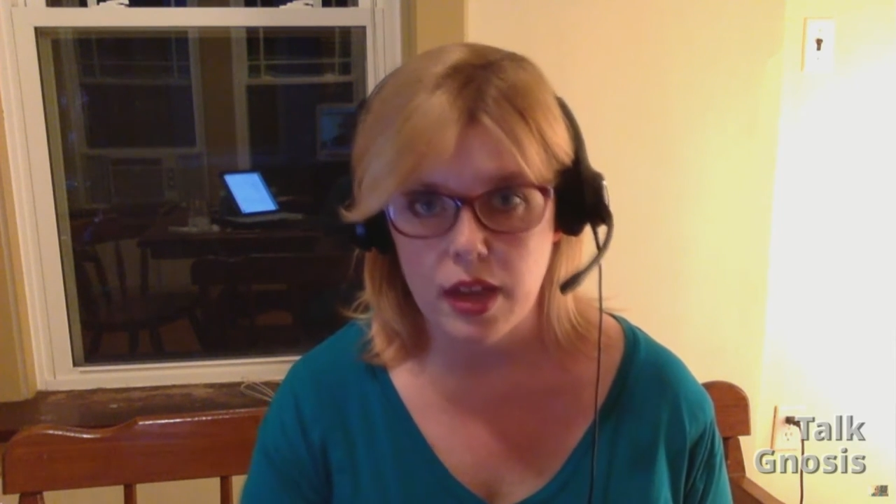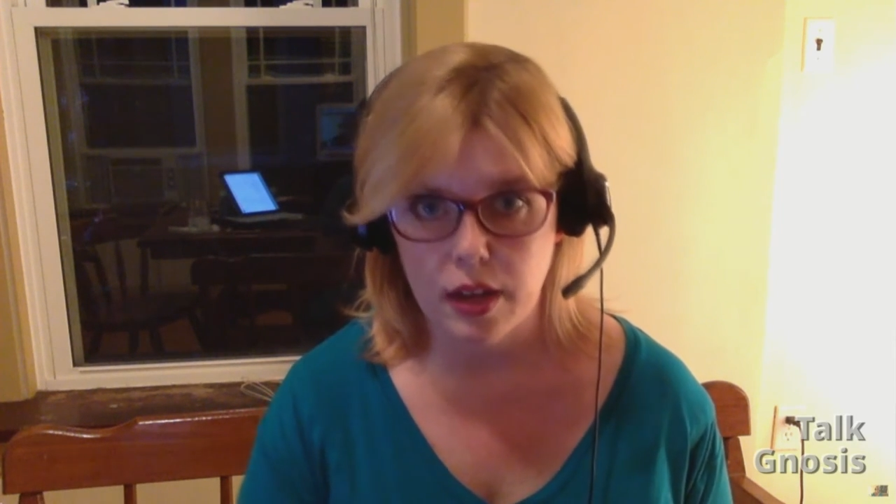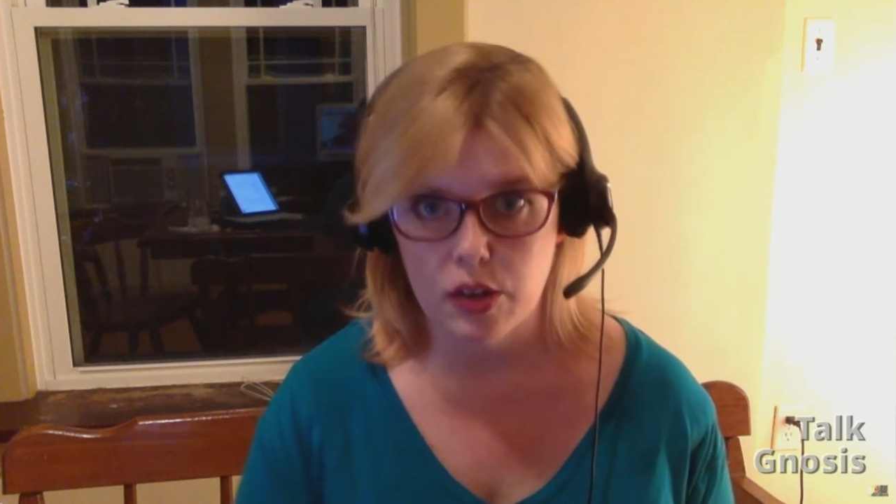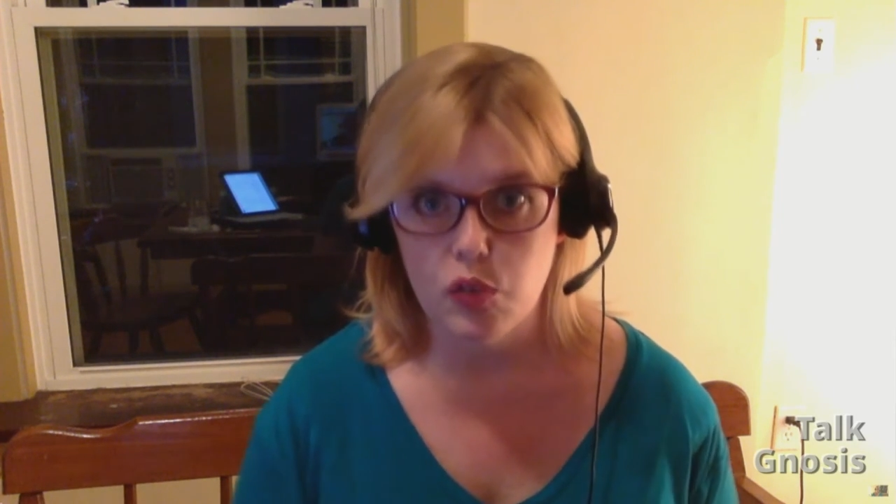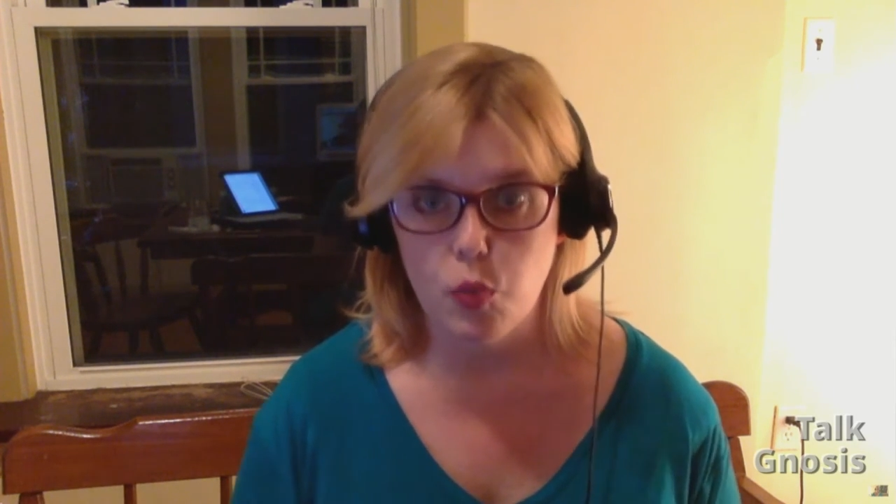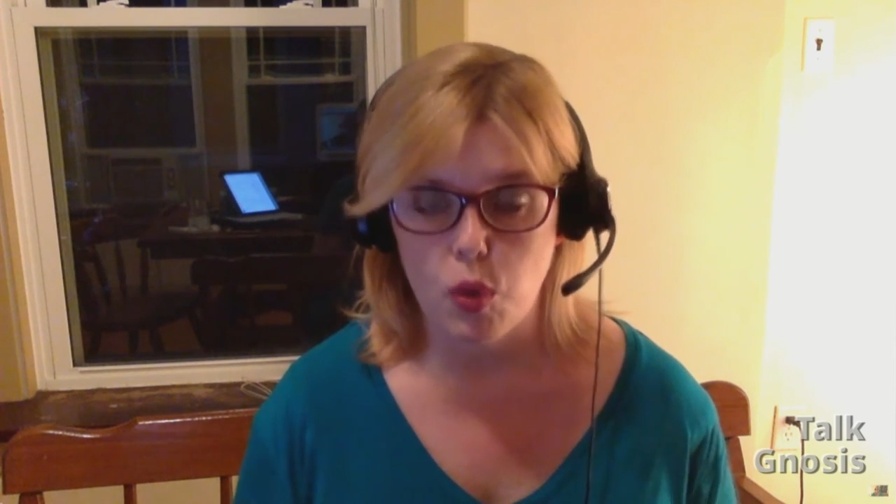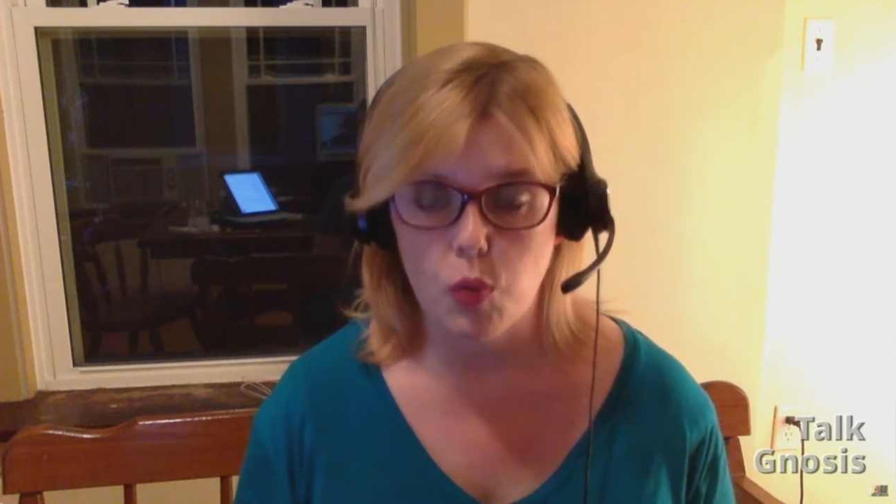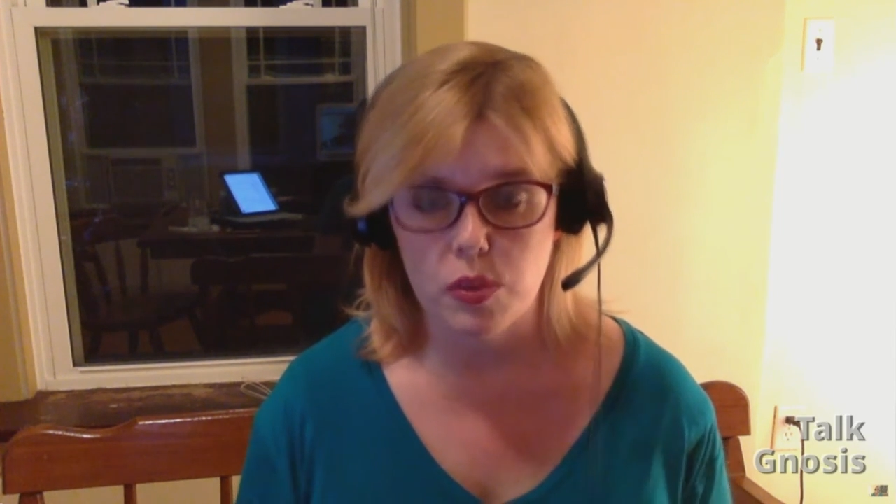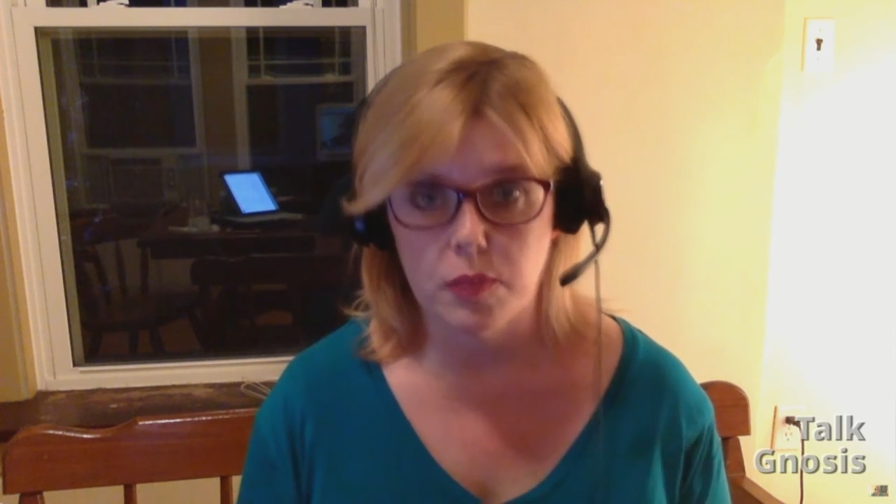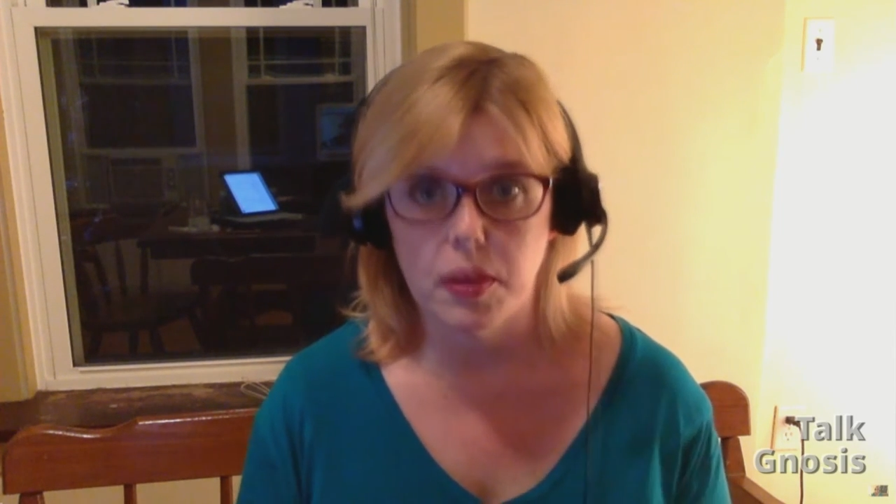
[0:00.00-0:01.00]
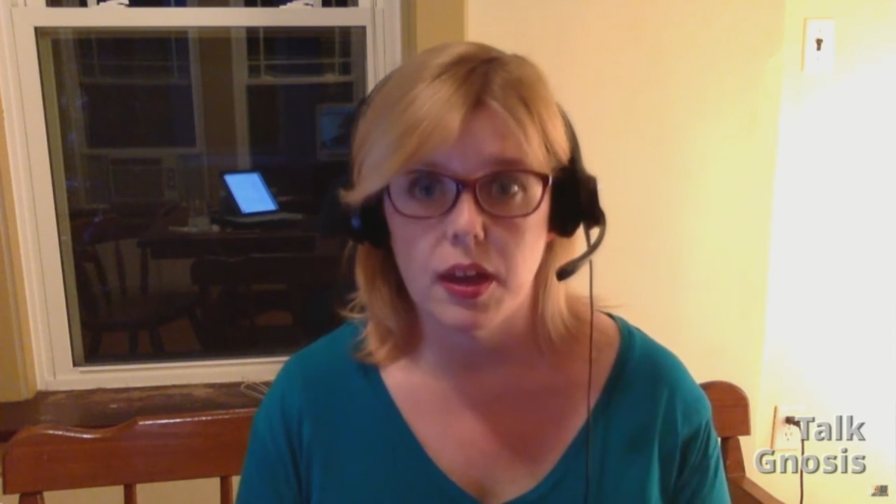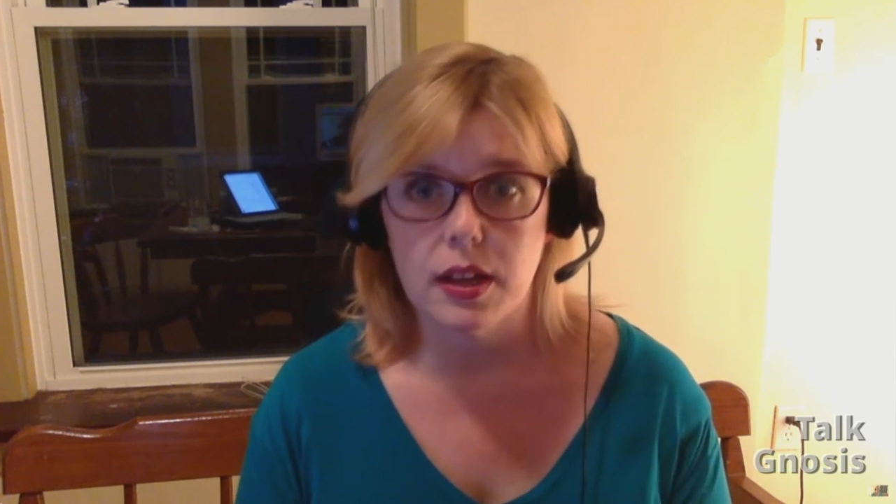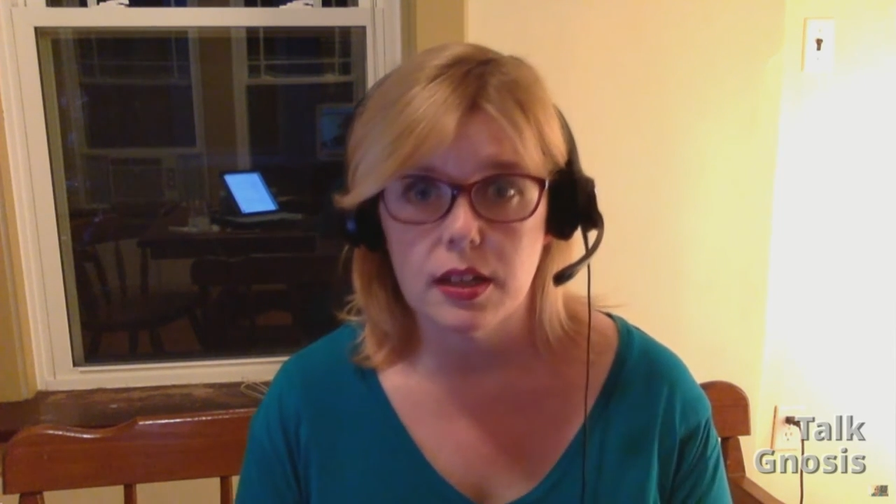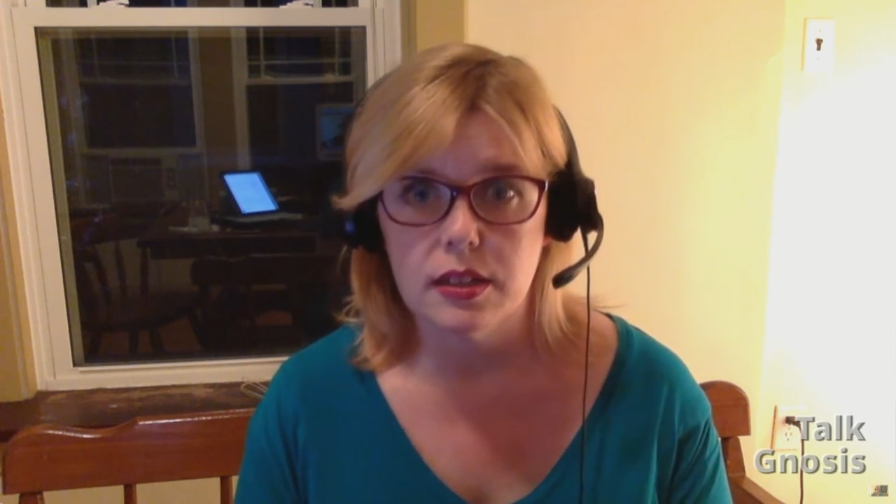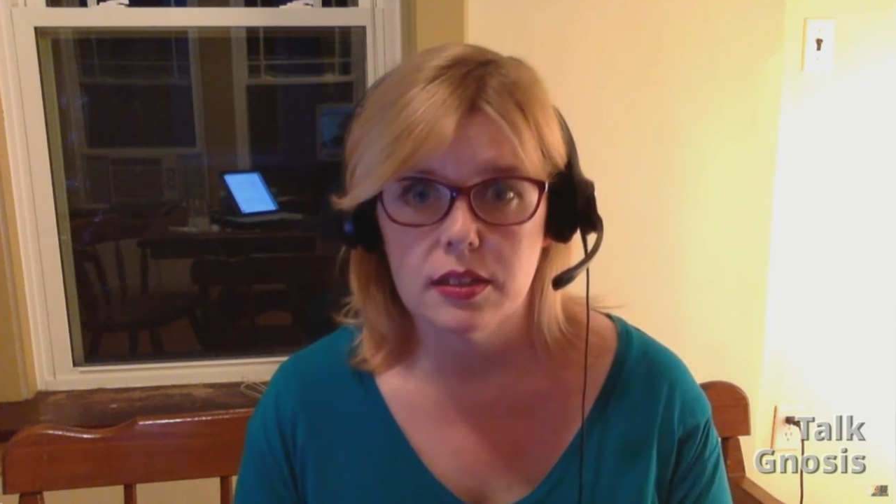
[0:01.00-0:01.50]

kind of work with the body.